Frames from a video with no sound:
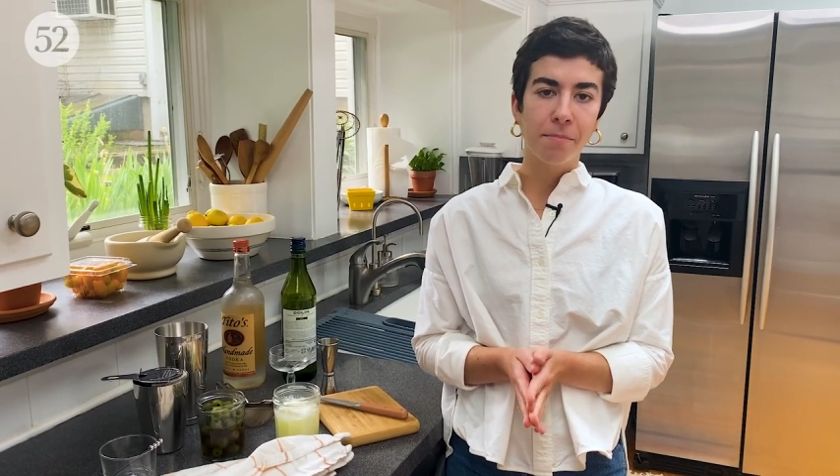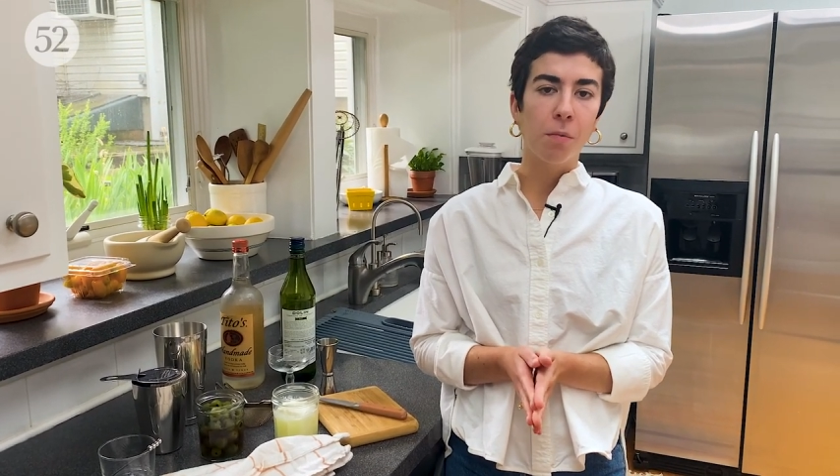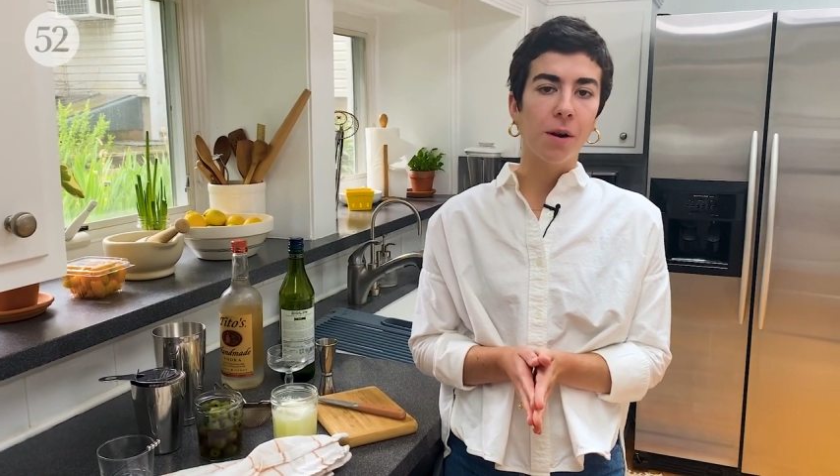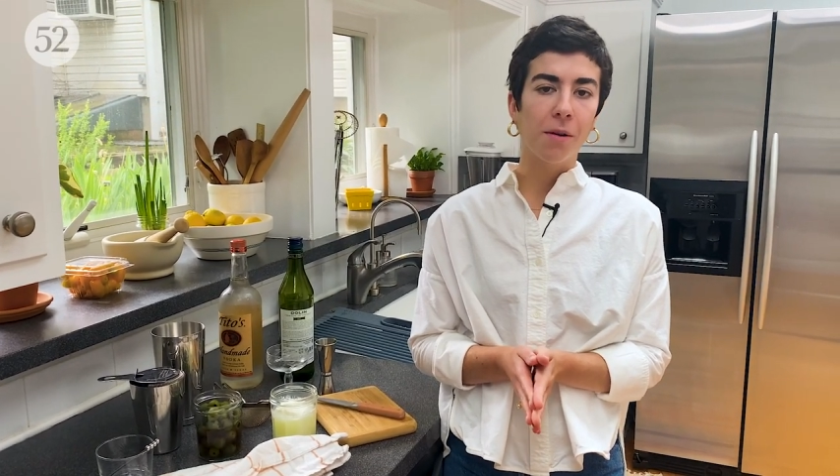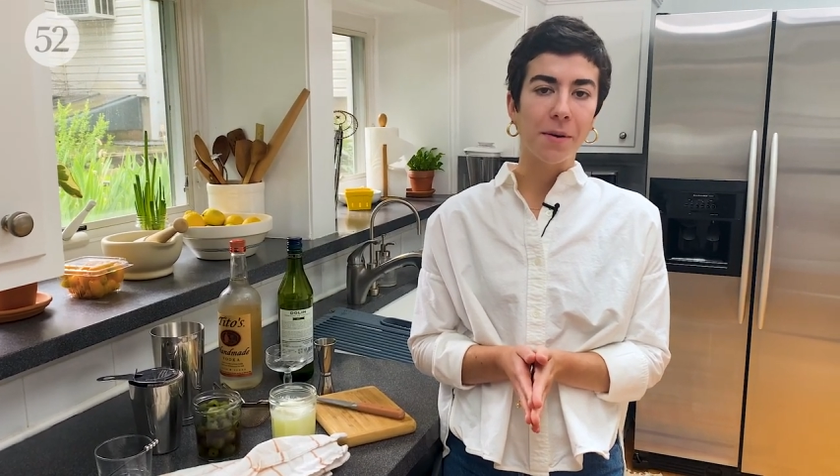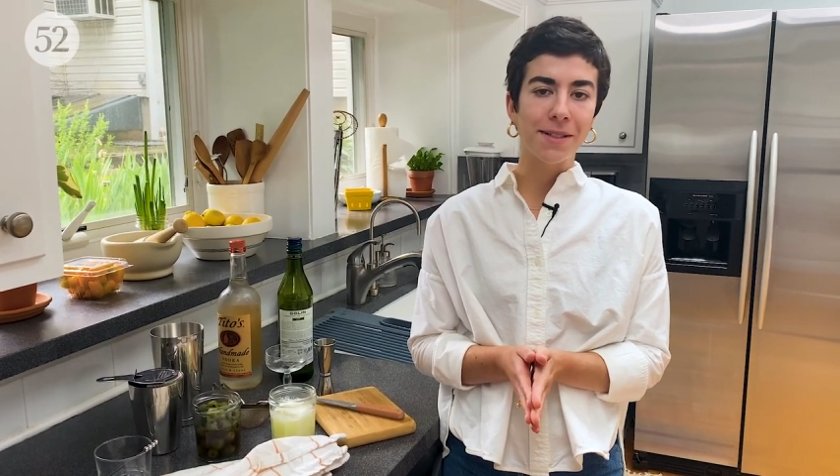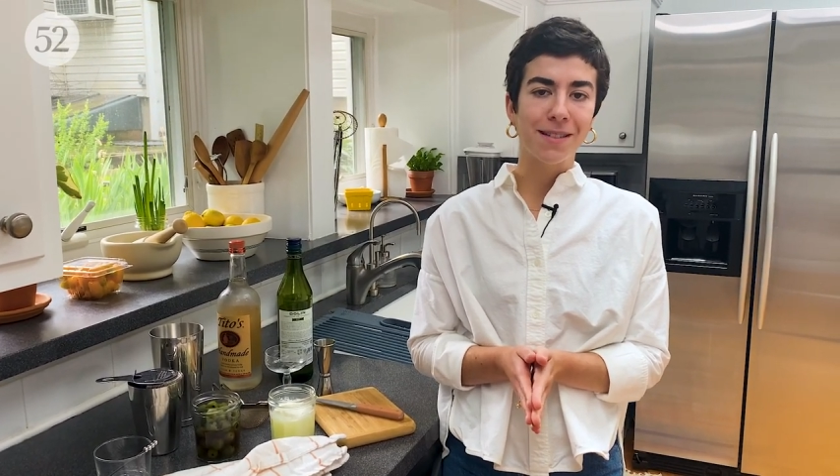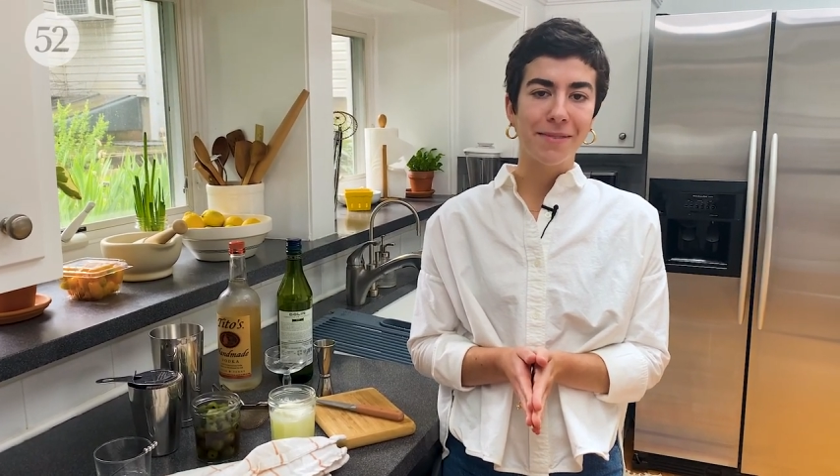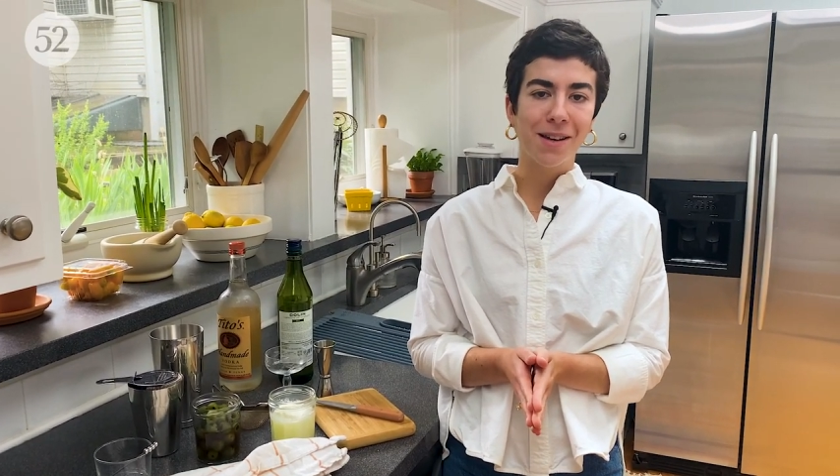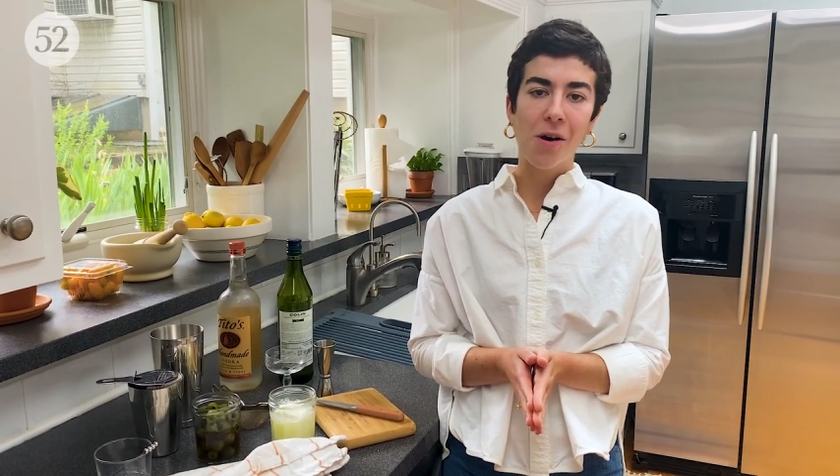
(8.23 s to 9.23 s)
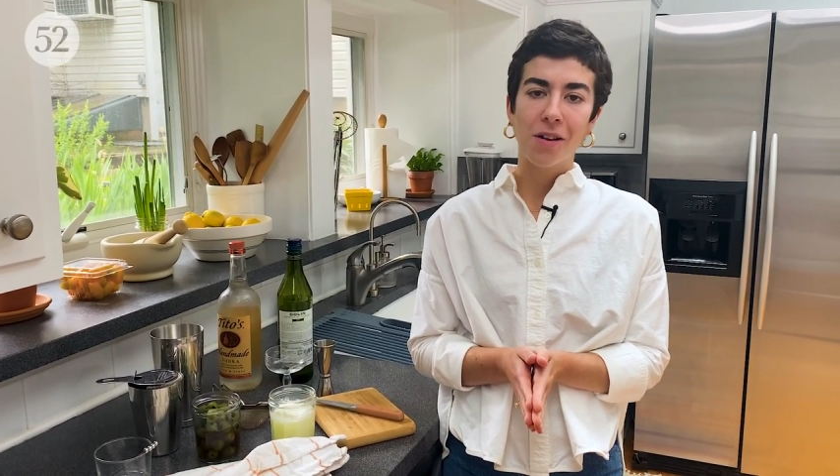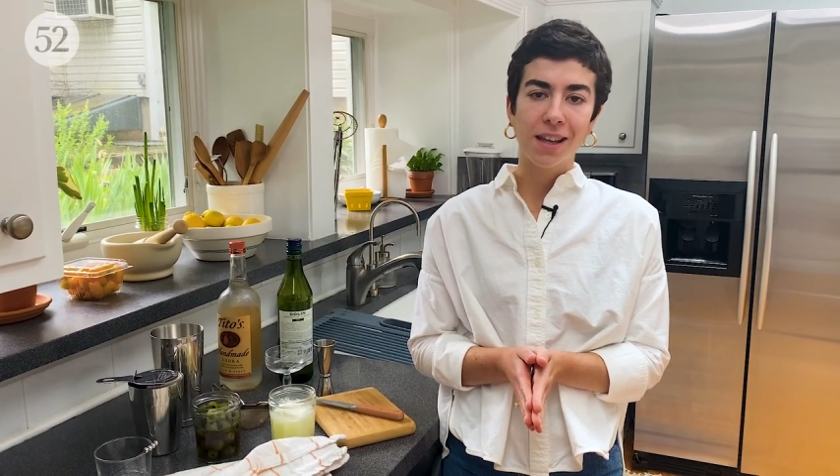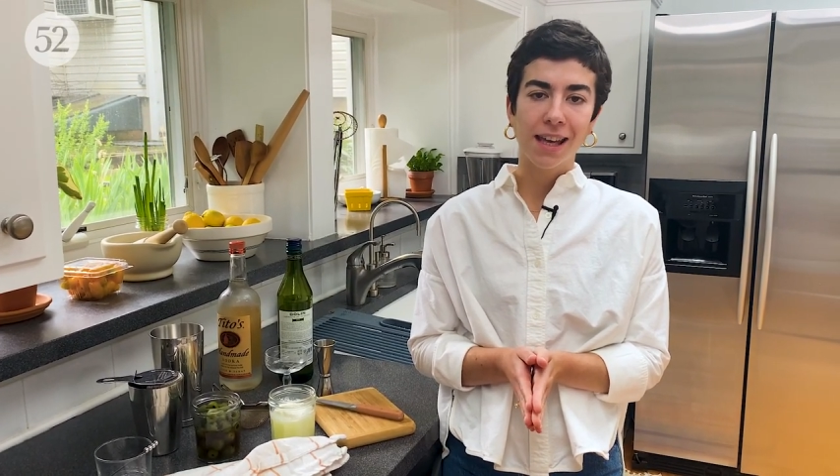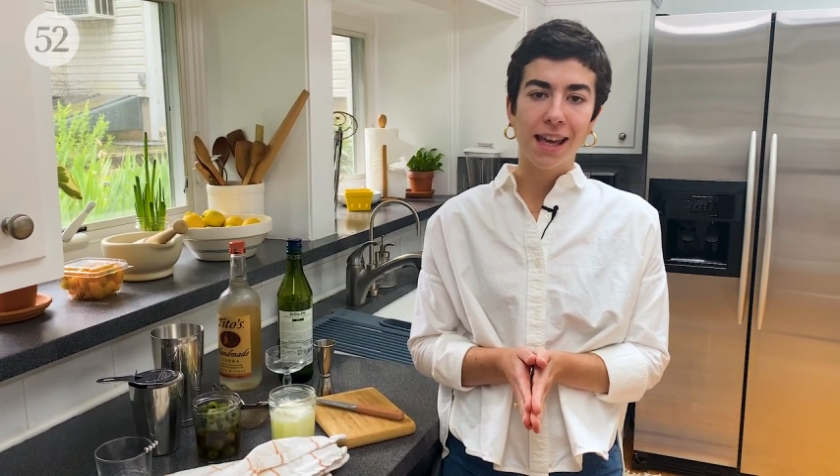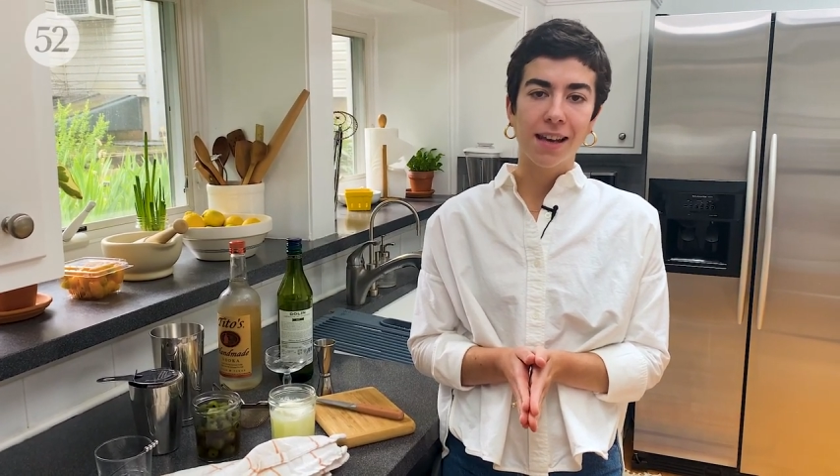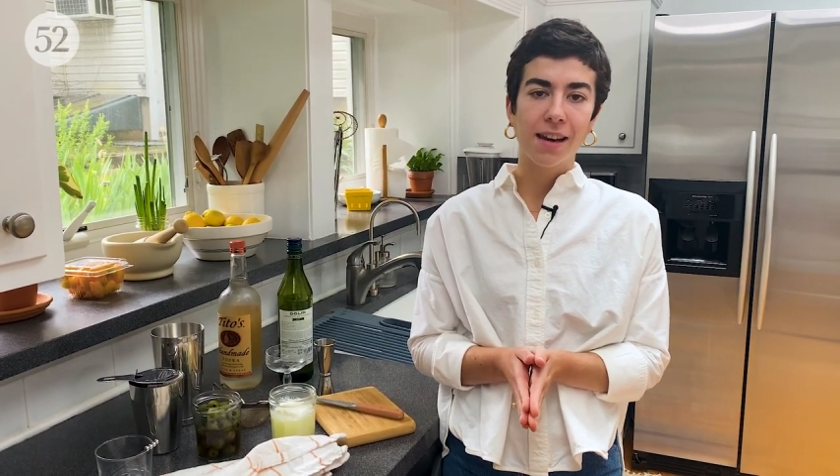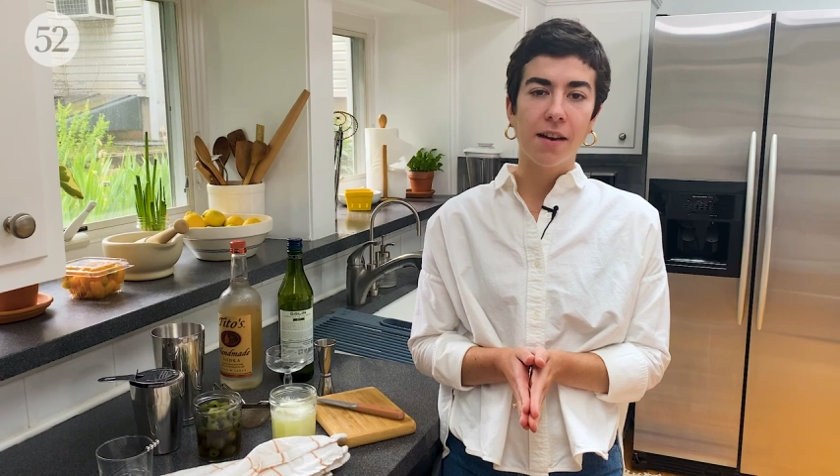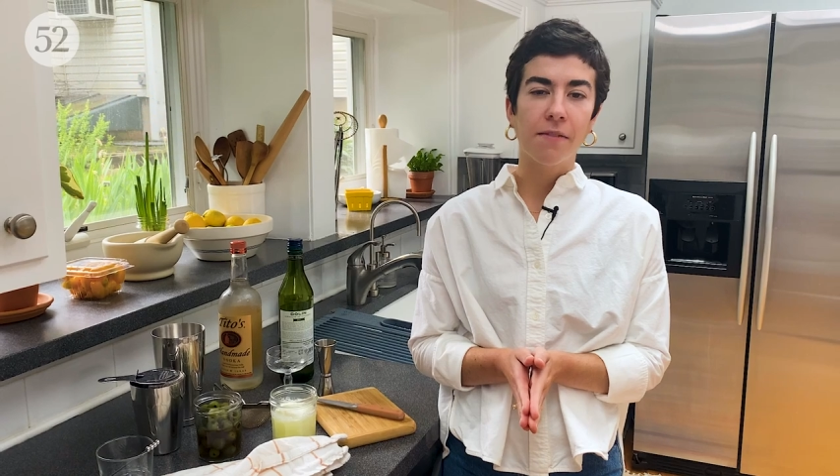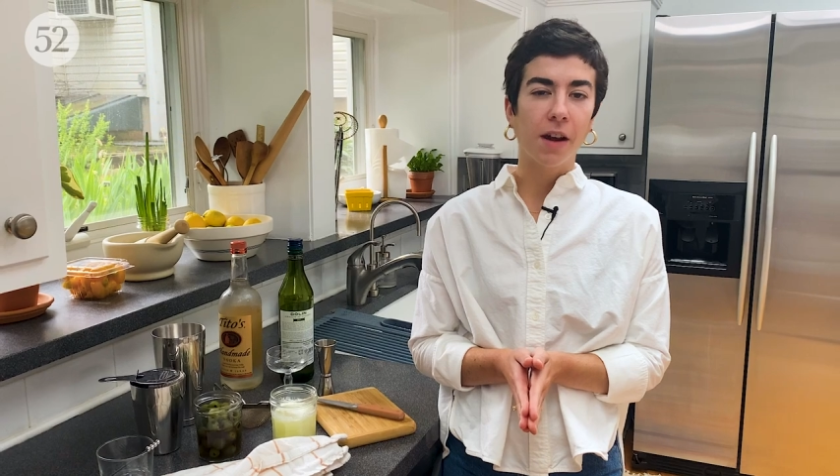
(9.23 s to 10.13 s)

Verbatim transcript: but we're going to be calling in a